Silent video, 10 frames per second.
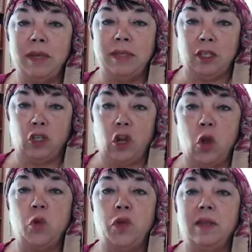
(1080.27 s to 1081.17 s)
me such an
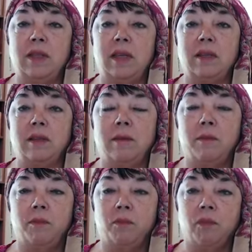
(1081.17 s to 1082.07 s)
oath as this.
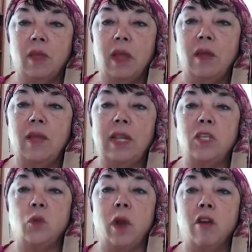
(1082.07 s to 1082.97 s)
Then he
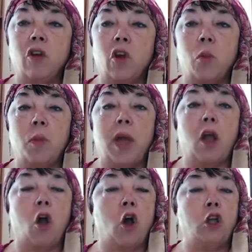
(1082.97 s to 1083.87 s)
sware to her by
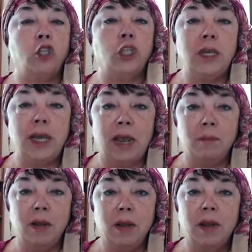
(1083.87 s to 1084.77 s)
all she
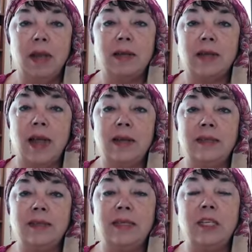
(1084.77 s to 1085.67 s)
named, and tied
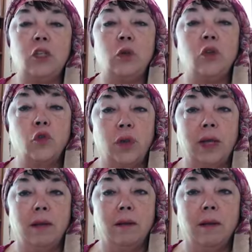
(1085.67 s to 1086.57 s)
his steed to a
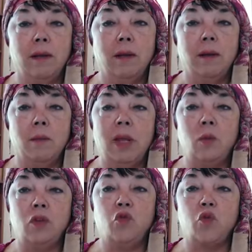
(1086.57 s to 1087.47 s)
tree. But he
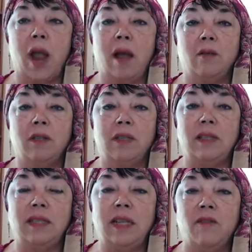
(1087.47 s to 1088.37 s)
was drowned in the
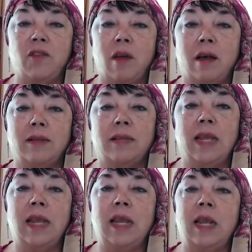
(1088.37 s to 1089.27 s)
sea of thought,
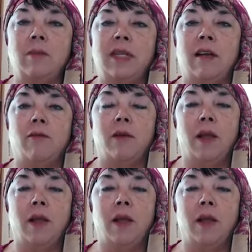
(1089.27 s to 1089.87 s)
saying in himself,